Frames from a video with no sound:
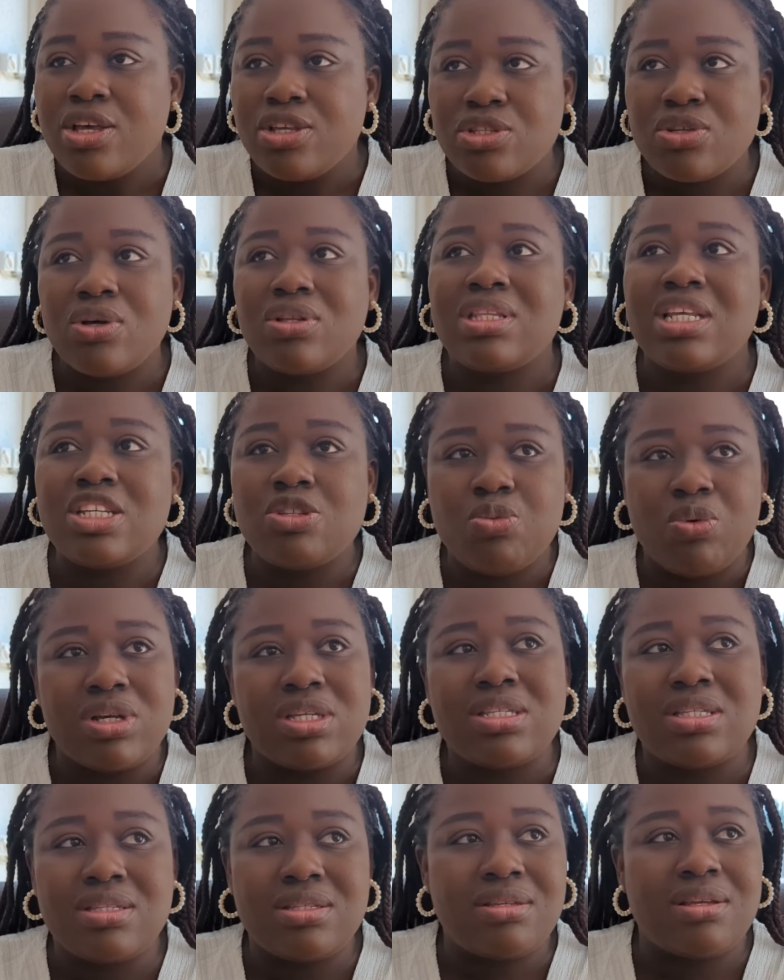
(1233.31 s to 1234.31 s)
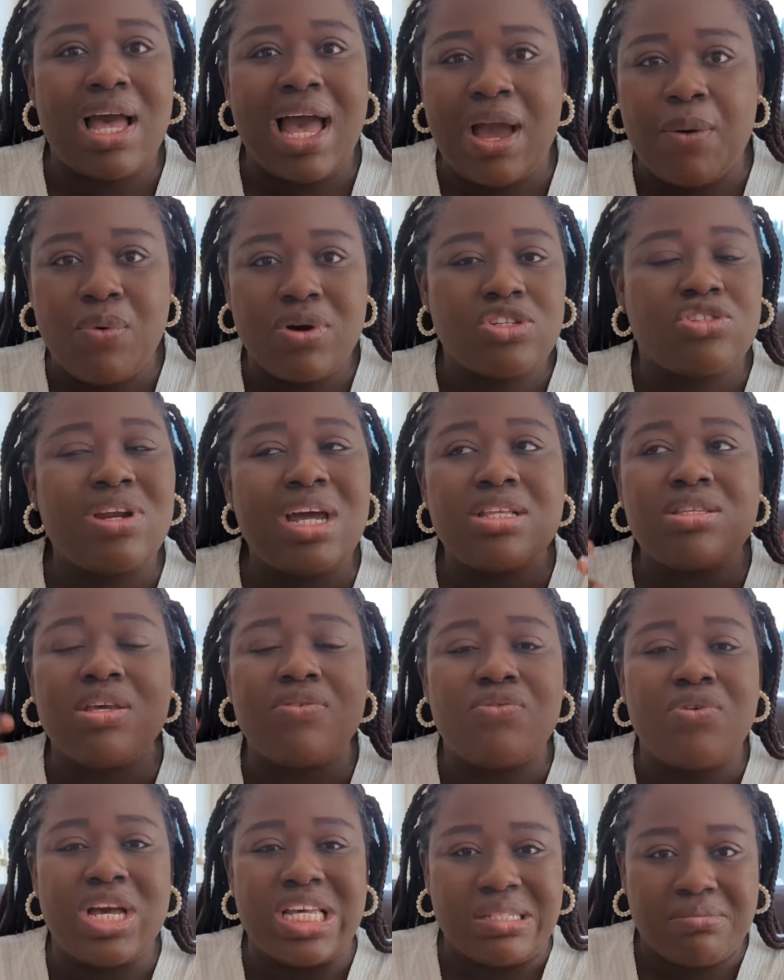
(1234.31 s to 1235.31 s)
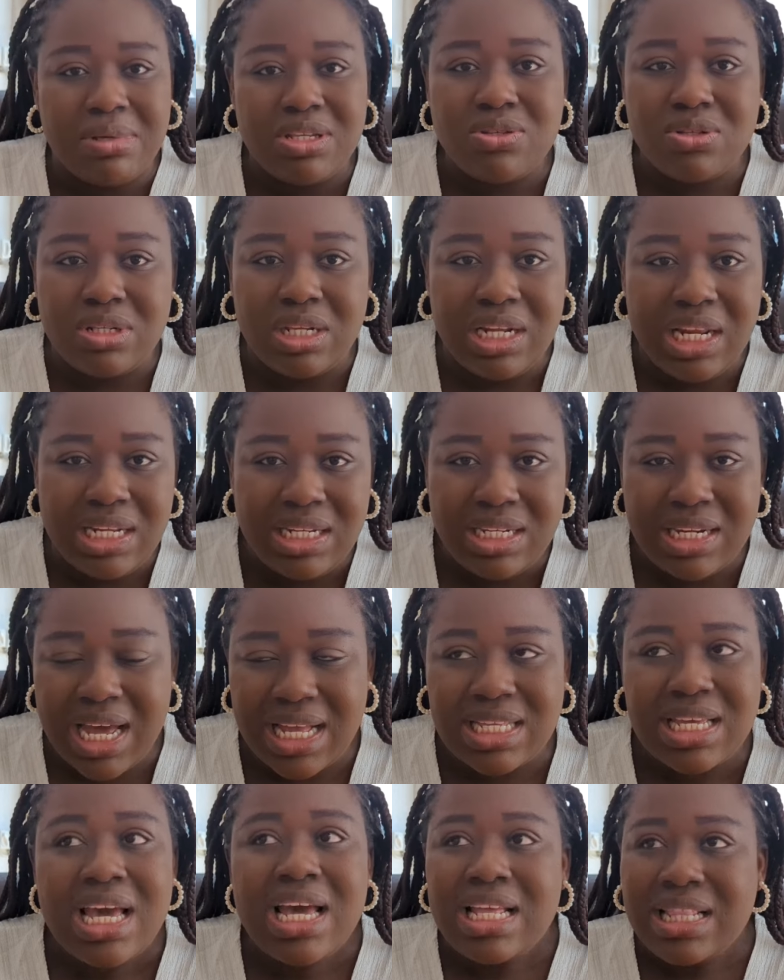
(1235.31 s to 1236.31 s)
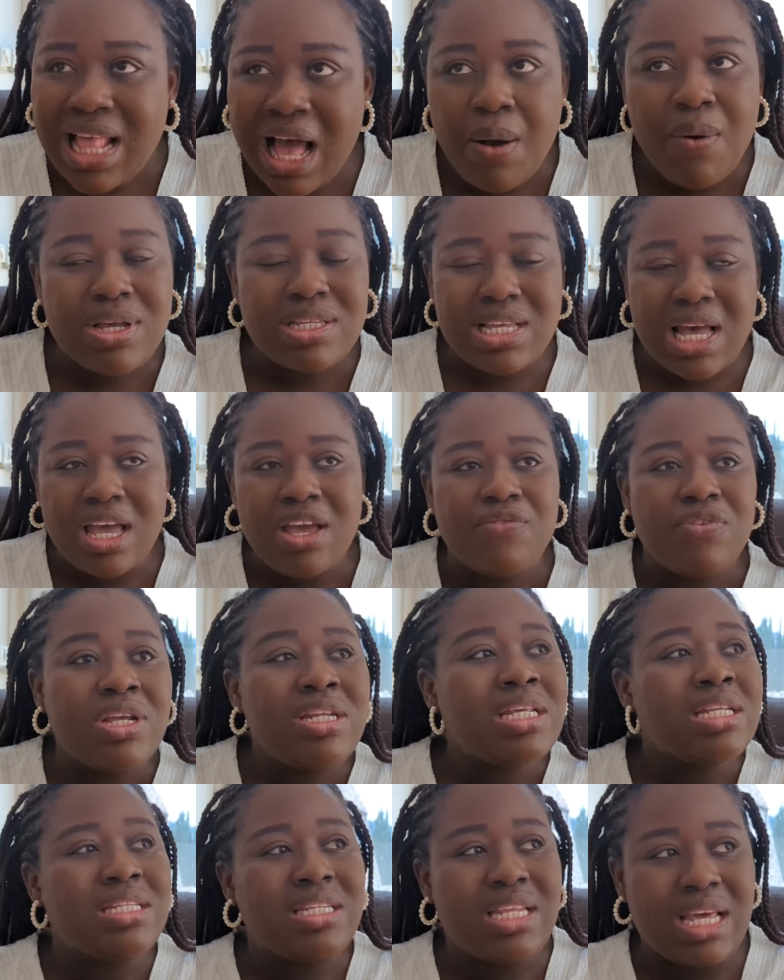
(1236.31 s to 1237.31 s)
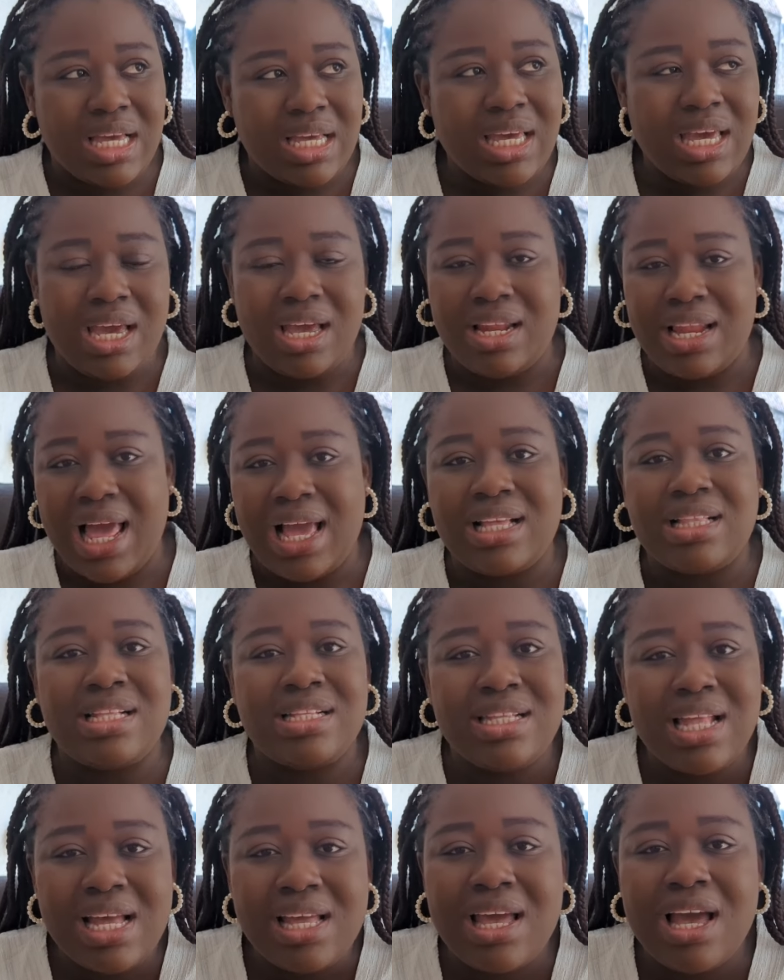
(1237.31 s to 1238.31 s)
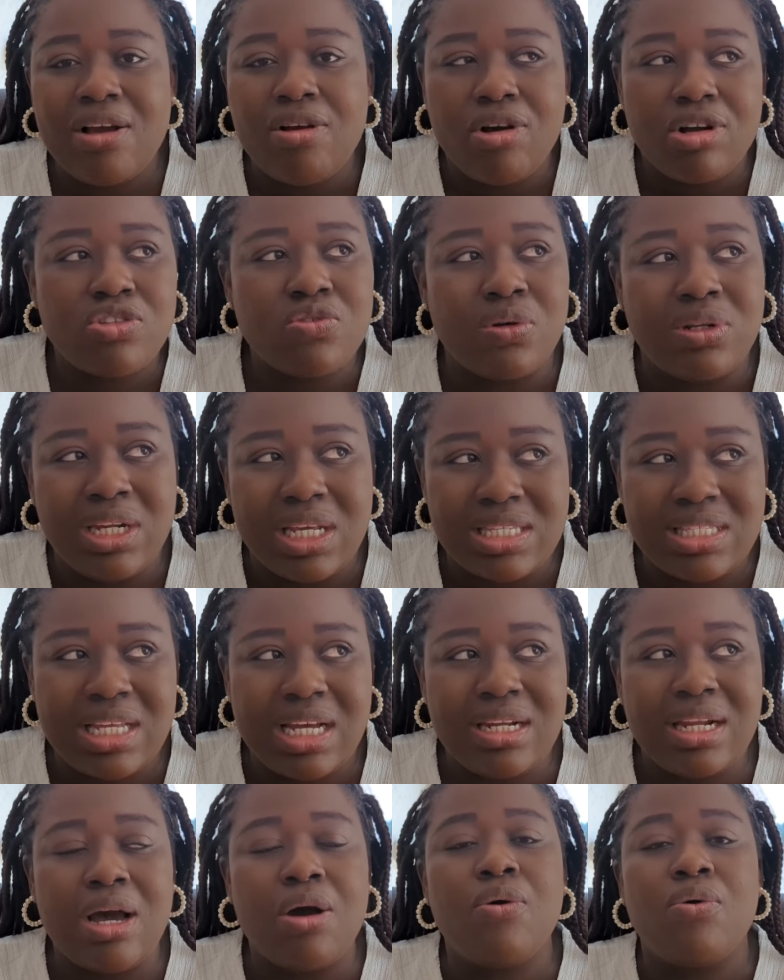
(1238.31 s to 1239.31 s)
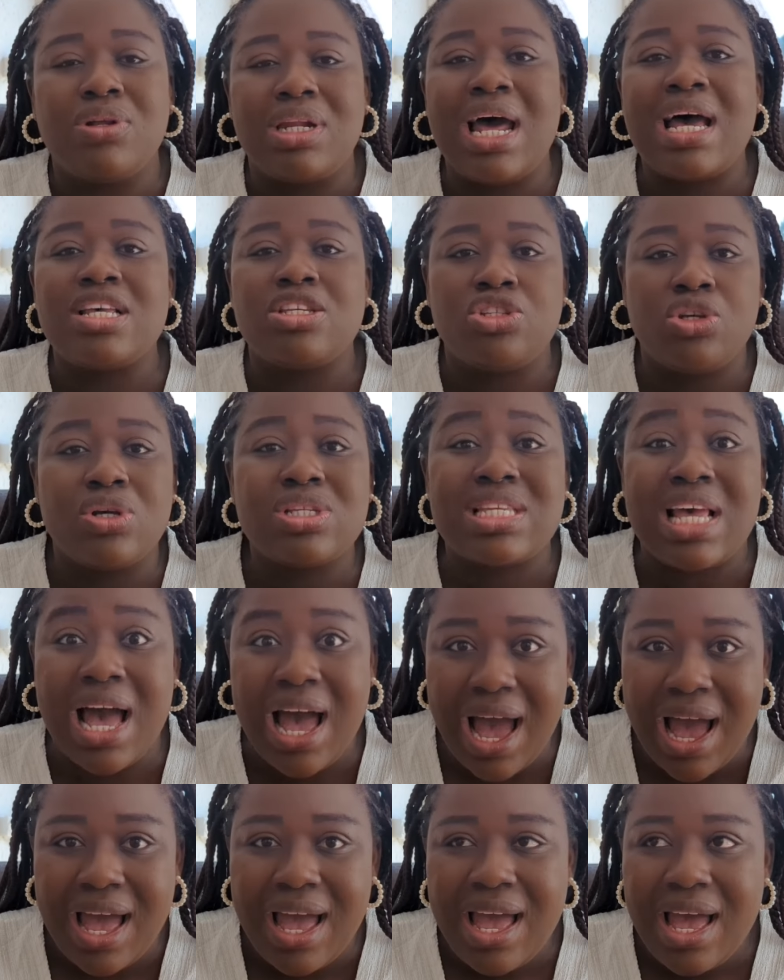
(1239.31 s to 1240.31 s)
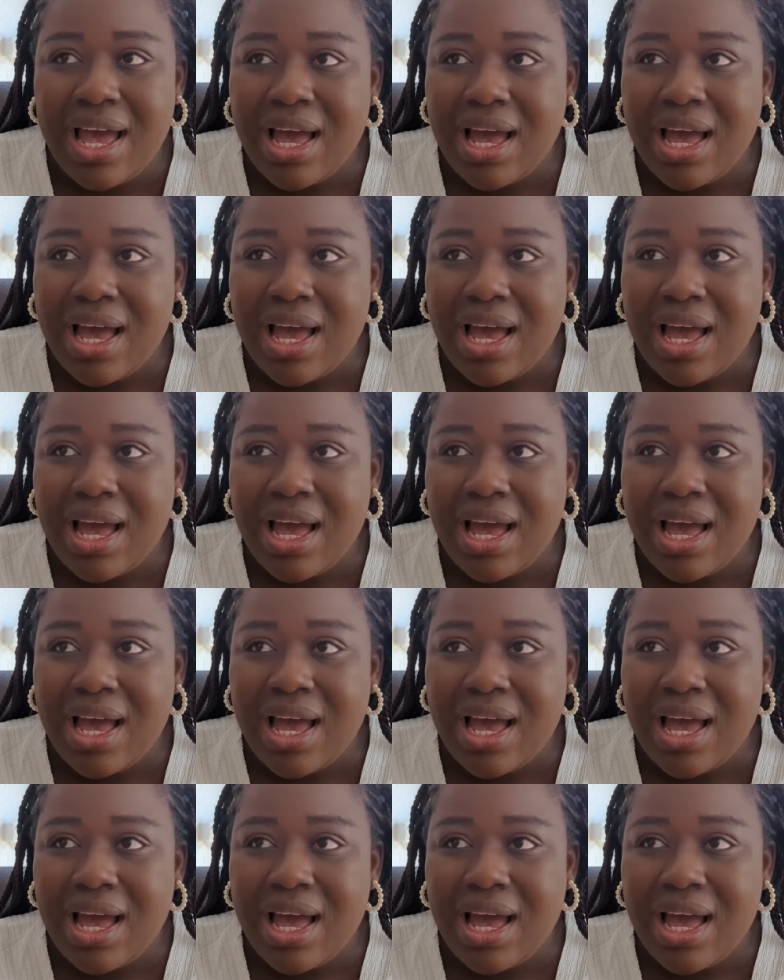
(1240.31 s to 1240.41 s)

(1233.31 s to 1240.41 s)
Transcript: So this was, I was trying to even explain to the lady that was even the daycare, like daycare got to understand that, oh, that's just her.